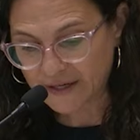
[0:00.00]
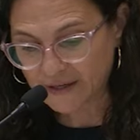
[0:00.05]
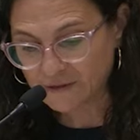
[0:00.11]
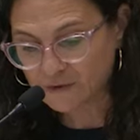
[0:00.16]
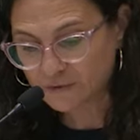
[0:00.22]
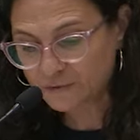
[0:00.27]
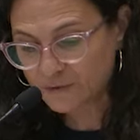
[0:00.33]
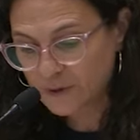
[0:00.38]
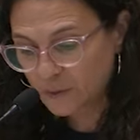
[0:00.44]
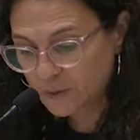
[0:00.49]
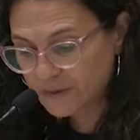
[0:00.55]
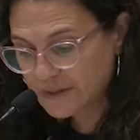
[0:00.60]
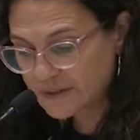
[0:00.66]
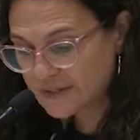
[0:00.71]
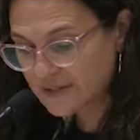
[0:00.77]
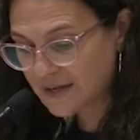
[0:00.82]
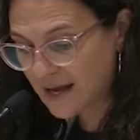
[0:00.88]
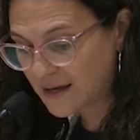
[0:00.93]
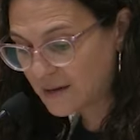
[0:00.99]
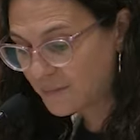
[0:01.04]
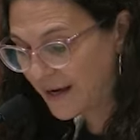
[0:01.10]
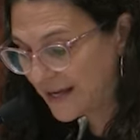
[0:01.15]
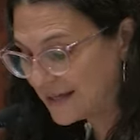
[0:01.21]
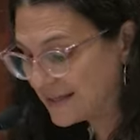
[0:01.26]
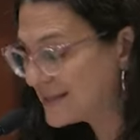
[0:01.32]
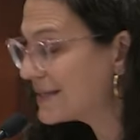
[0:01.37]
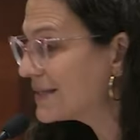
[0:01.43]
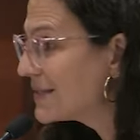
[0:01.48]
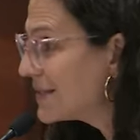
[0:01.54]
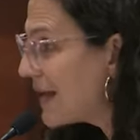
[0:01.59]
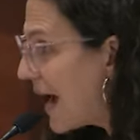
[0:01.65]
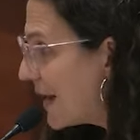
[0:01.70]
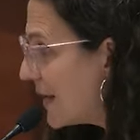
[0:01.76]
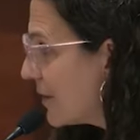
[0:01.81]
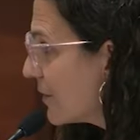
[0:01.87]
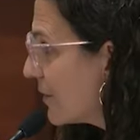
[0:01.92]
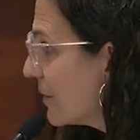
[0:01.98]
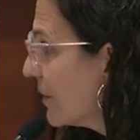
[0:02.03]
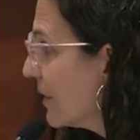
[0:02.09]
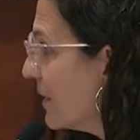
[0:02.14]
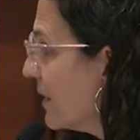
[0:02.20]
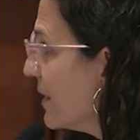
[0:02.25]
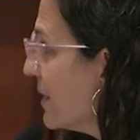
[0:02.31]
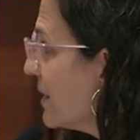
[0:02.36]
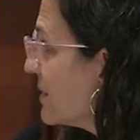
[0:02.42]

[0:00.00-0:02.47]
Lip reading: but is fueled instead by a desire